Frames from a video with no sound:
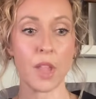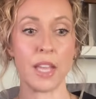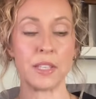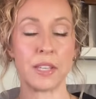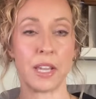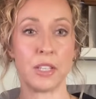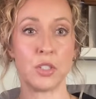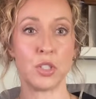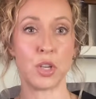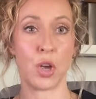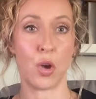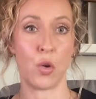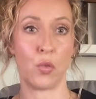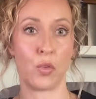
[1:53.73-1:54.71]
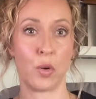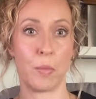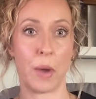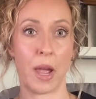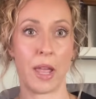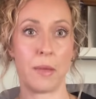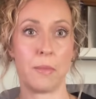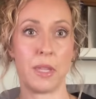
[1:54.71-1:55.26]
I tend to
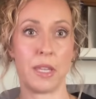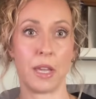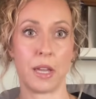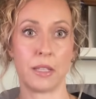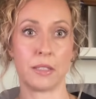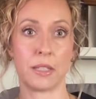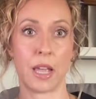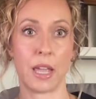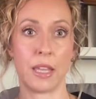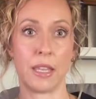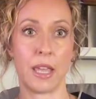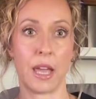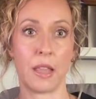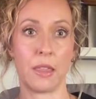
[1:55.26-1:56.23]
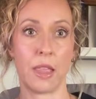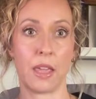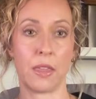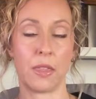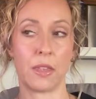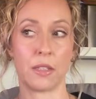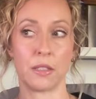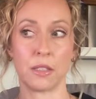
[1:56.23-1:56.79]
overbuy because I get like
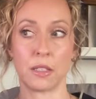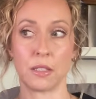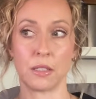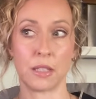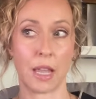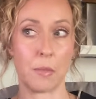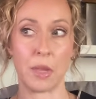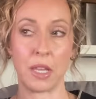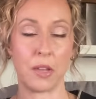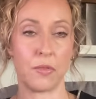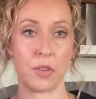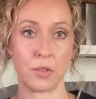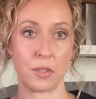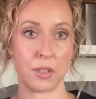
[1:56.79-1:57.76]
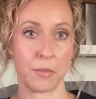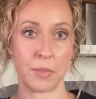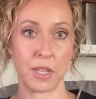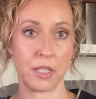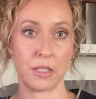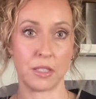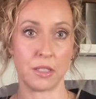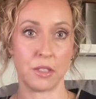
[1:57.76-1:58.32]
this excitement if there's
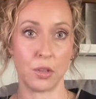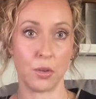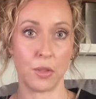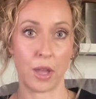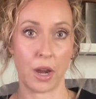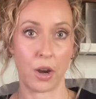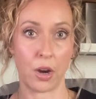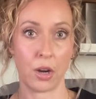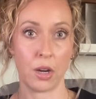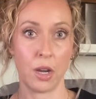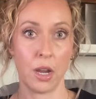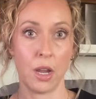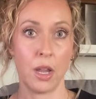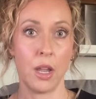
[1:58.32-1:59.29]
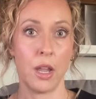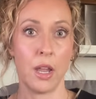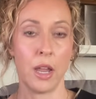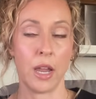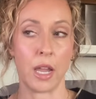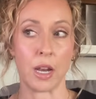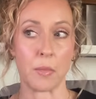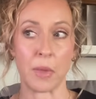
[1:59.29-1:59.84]
something still there.
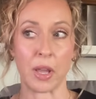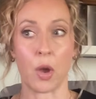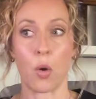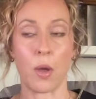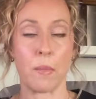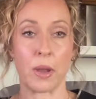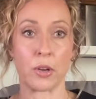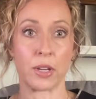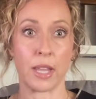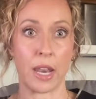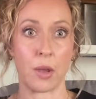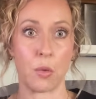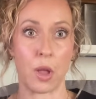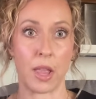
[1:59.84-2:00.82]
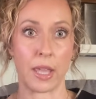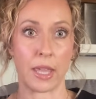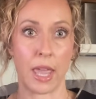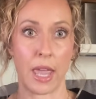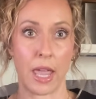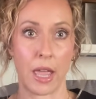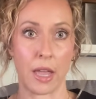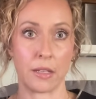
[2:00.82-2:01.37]
And I'm like, oh, I better get it while I
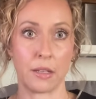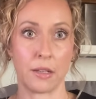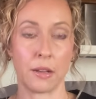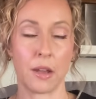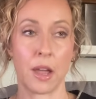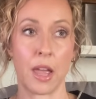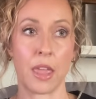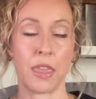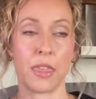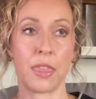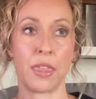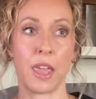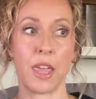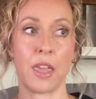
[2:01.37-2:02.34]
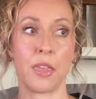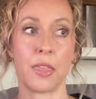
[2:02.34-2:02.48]
can. I think